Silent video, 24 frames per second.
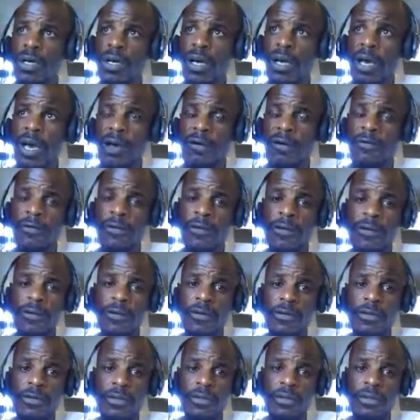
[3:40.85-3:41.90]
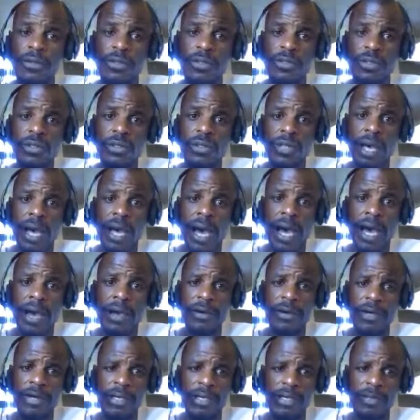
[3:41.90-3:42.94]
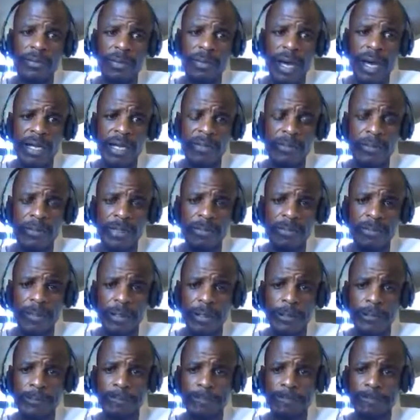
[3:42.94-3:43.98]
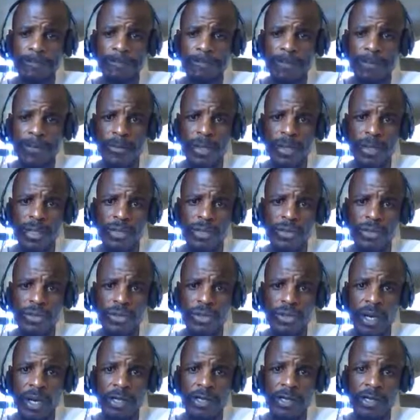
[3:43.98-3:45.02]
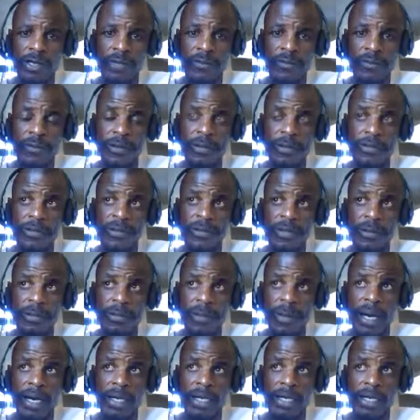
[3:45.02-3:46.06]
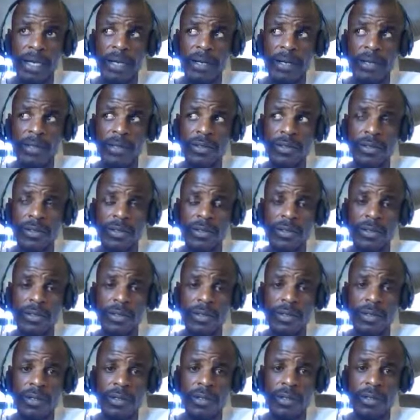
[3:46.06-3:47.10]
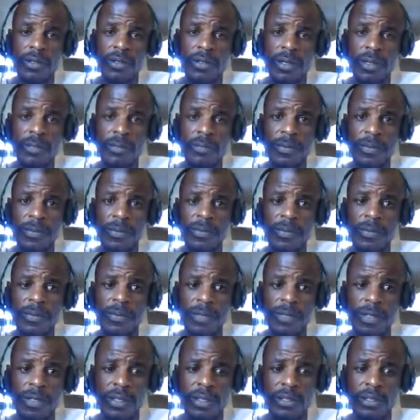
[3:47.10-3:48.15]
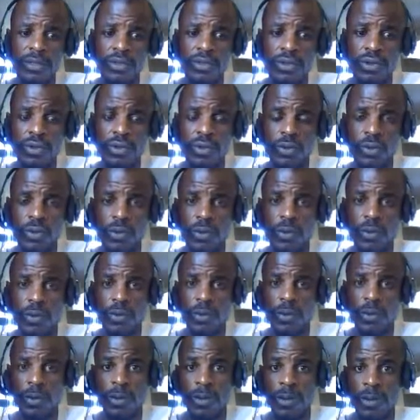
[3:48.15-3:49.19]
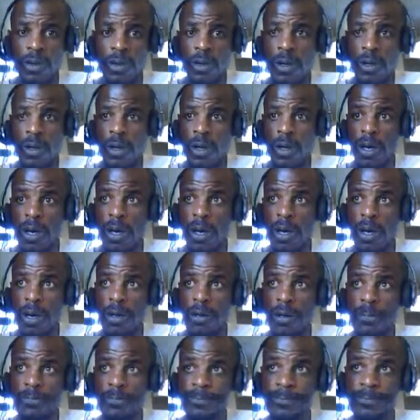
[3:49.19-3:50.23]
effort should I or anybody be putting into trying to convince somebody else something is true? Uh,